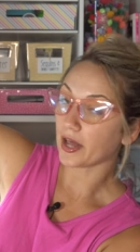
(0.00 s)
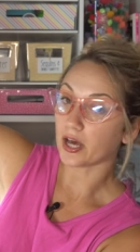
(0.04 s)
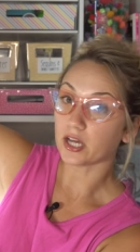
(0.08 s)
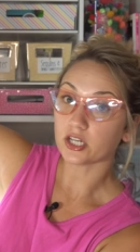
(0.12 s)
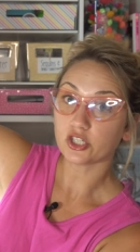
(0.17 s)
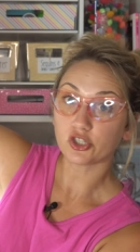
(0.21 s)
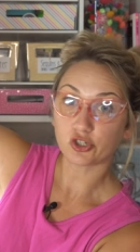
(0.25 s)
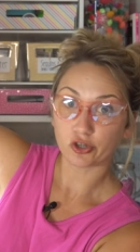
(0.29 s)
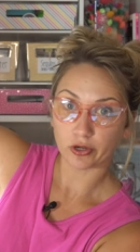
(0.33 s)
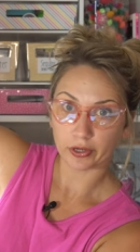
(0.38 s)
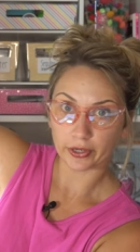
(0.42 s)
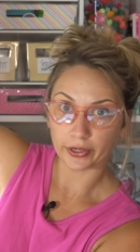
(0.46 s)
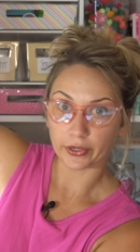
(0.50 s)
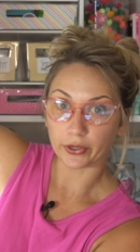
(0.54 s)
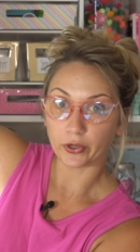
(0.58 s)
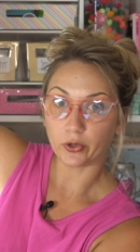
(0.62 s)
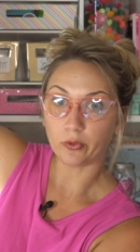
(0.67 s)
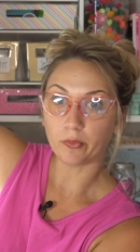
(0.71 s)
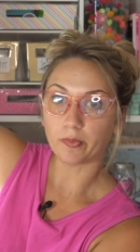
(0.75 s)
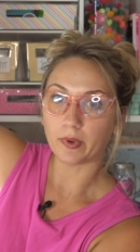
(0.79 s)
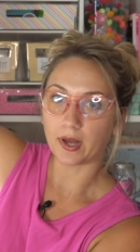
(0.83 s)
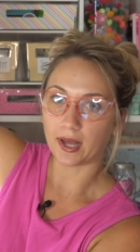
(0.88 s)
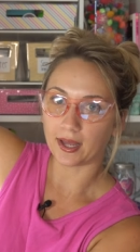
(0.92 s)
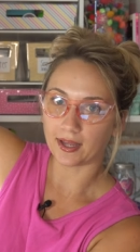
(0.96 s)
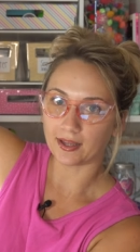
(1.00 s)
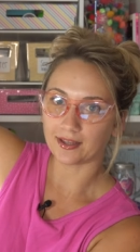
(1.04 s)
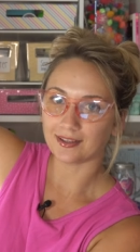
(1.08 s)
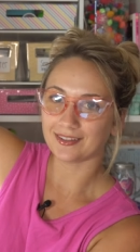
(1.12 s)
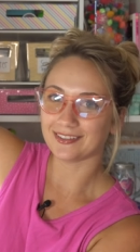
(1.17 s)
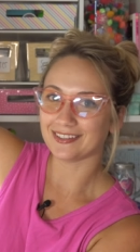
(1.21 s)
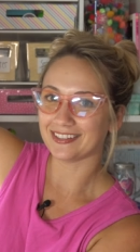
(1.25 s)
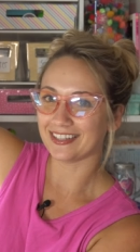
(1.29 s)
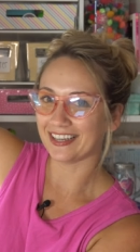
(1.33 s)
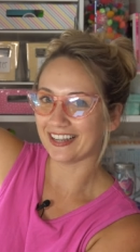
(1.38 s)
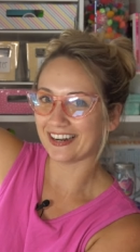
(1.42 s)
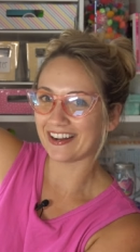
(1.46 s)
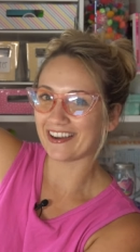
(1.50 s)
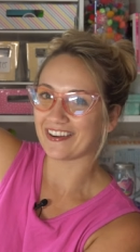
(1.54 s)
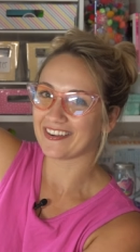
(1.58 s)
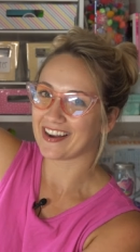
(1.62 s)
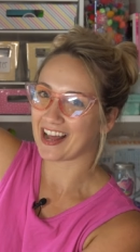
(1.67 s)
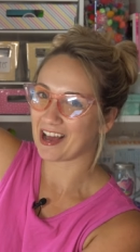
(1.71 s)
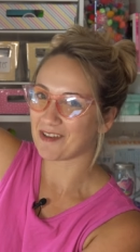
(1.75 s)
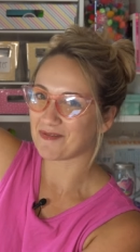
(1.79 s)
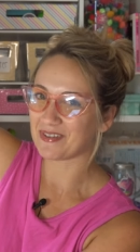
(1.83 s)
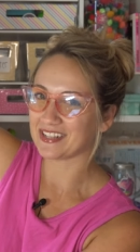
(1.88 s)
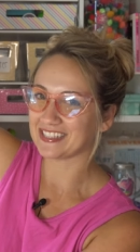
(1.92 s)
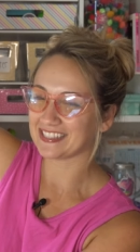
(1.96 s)
untrue, but you know,
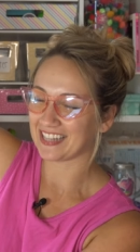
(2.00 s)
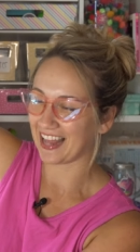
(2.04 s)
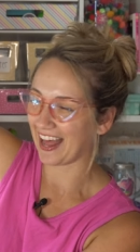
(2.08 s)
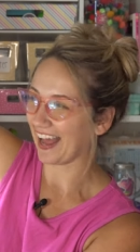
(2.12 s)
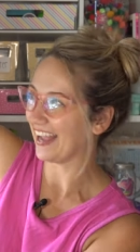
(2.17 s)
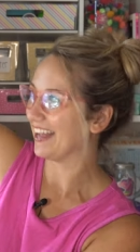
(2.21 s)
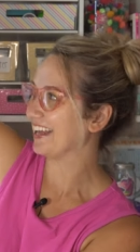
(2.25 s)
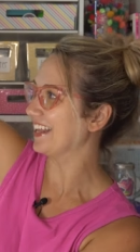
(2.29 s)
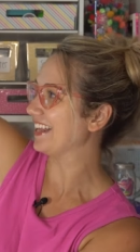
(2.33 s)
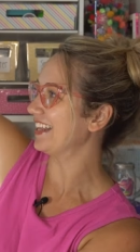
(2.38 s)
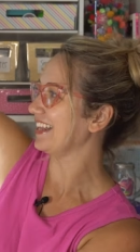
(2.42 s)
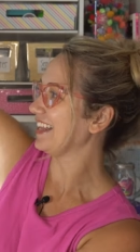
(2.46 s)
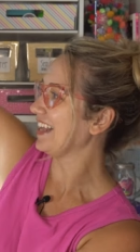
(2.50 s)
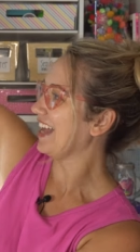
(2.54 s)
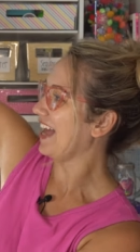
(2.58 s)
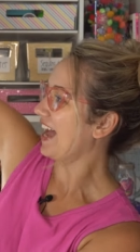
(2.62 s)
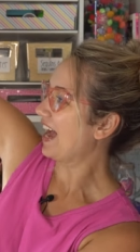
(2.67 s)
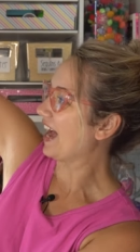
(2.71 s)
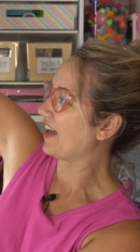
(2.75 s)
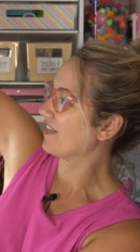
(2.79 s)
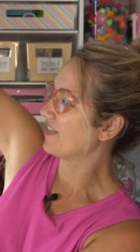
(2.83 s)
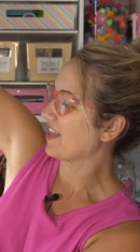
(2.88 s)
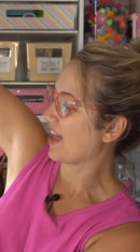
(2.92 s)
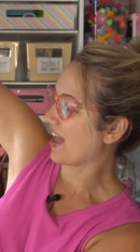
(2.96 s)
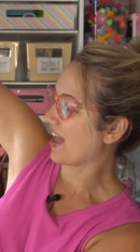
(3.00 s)
not my style. And